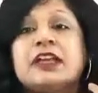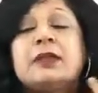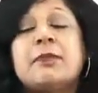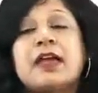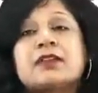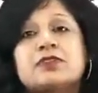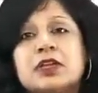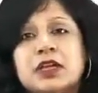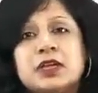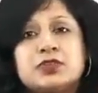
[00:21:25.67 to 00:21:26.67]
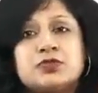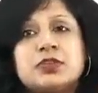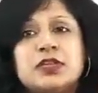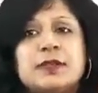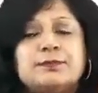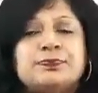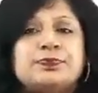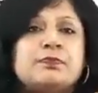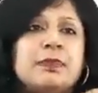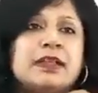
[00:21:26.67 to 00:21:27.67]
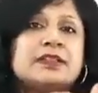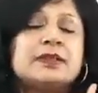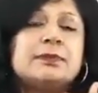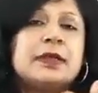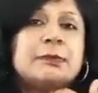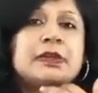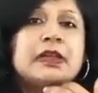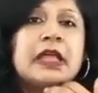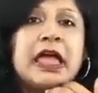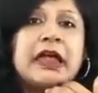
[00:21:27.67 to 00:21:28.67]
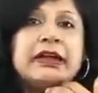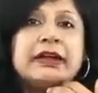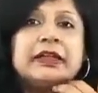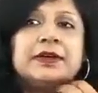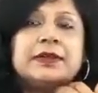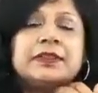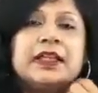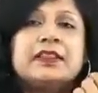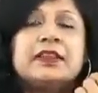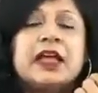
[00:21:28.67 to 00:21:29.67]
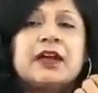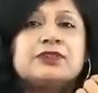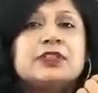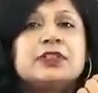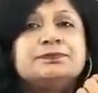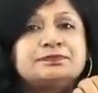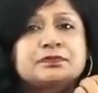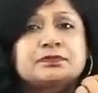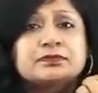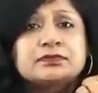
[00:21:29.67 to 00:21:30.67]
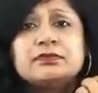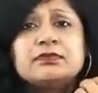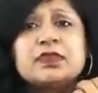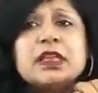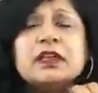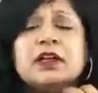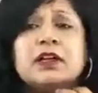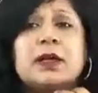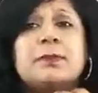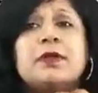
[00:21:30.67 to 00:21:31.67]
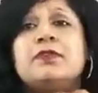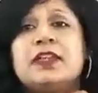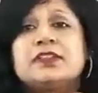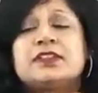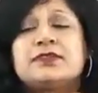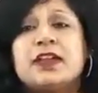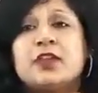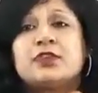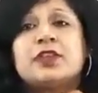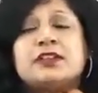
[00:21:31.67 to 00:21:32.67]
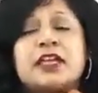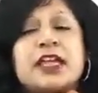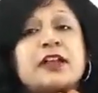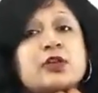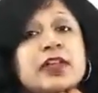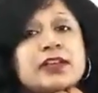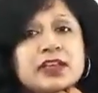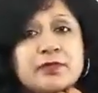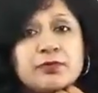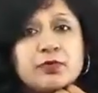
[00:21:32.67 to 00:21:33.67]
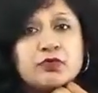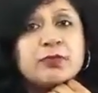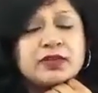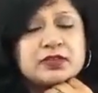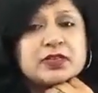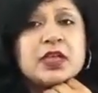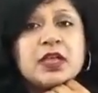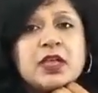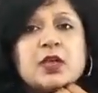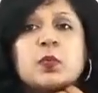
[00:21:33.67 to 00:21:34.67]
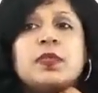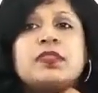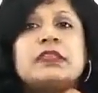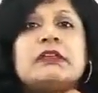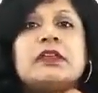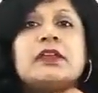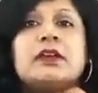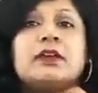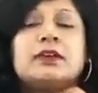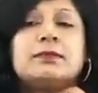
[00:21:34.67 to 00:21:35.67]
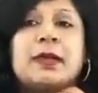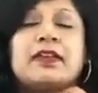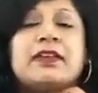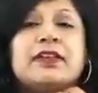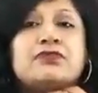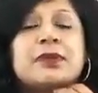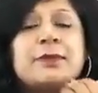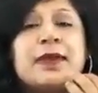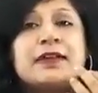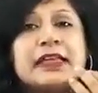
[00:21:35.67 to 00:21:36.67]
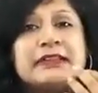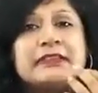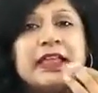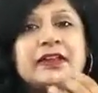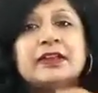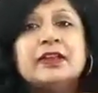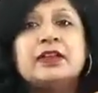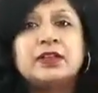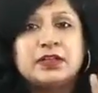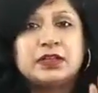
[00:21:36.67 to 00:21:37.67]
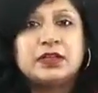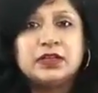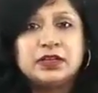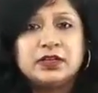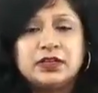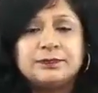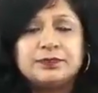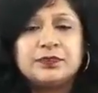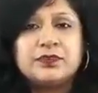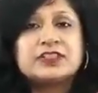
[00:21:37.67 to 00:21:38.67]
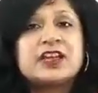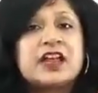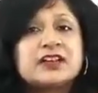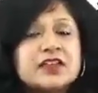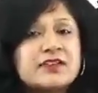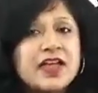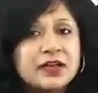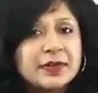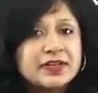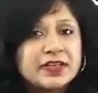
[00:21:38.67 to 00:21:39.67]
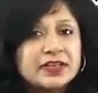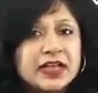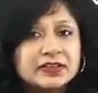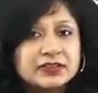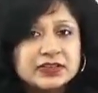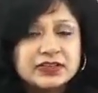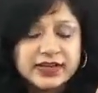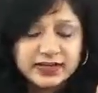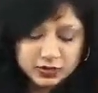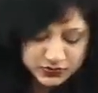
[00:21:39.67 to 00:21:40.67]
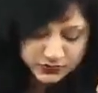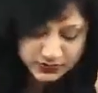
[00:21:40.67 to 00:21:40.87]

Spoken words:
back to the medicine people, and then after a couple of weeks they find out that they are not getting improvement with the migraine treatment, and then we start evaluating in the other directions.